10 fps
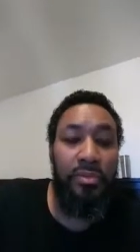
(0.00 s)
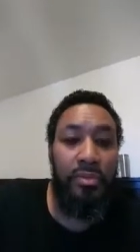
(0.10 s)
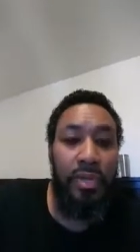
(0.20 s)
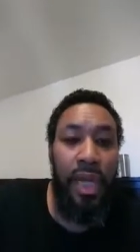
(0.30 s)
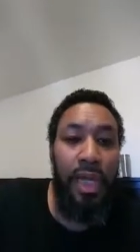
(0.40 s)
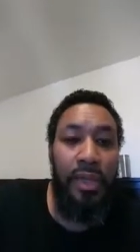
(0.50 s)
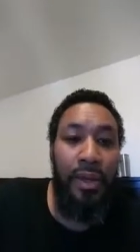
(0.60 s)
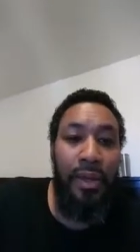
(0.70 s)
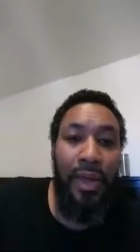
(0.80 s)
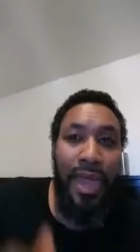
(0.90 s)
Okay?
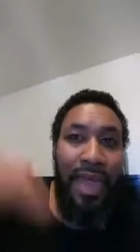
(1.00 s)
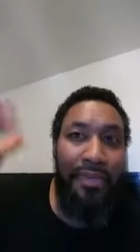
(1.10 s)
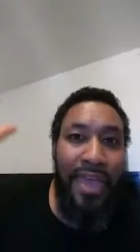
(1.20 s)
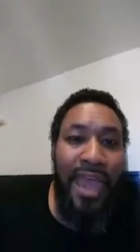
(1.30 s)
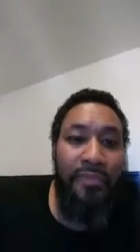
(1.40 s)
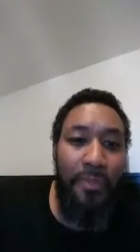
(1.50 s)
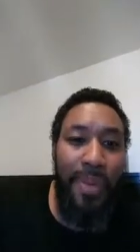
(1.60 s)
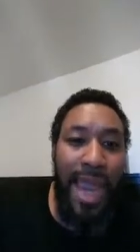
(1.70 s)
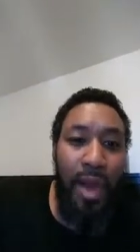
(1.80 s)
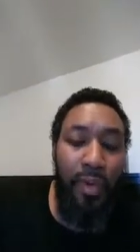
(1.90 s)
And they have the
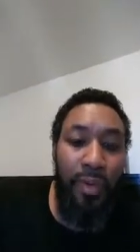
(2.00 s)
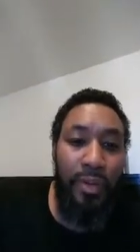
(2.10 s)
power.